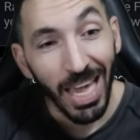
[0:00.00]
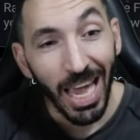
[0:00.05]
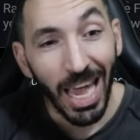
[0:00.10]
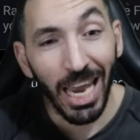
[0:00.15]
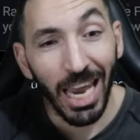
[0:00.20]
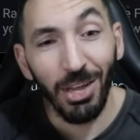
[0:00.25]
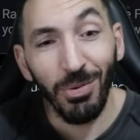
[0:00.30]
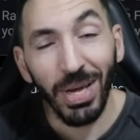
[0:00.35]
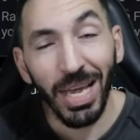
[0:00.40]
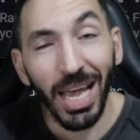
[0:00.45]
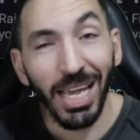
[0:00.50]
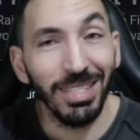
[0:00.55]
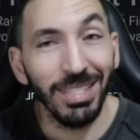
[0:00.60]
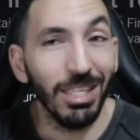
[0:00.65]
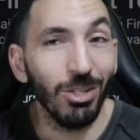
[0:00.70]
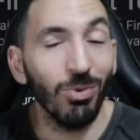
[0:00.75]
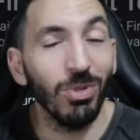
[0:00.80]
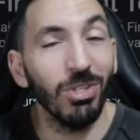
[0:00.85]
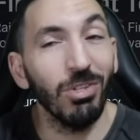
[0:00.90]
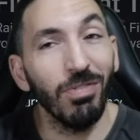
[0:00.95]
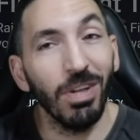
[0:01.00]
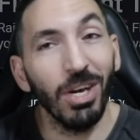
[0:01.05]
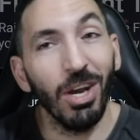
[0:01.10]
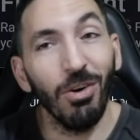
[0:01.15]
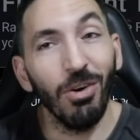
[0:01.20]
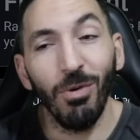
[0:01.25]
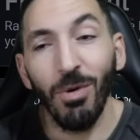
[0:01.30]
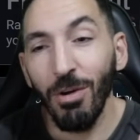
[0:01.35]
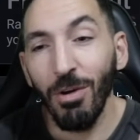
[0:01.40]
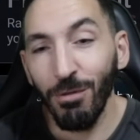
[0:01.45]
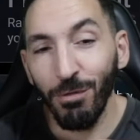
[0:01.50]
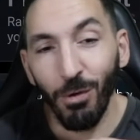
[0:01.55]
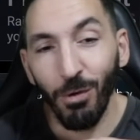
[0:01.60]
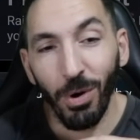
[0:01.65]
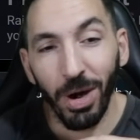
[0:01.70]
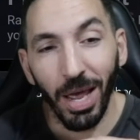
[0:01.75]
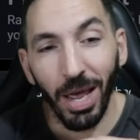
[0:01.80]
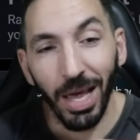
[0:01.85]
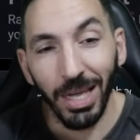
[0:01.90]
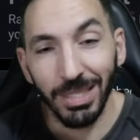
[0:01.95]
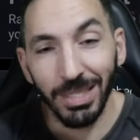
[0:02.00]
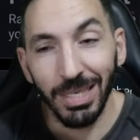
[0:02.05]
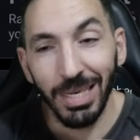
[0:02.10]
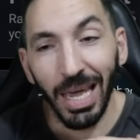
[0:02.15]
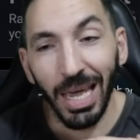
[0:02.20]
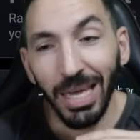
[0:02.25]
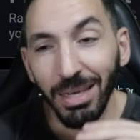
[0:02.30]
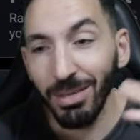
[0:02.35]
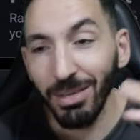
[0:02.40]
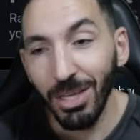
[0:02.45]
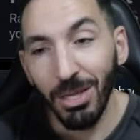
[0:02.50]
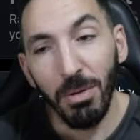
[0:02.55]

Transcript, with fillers: Anyway guys, this was the video for uh today.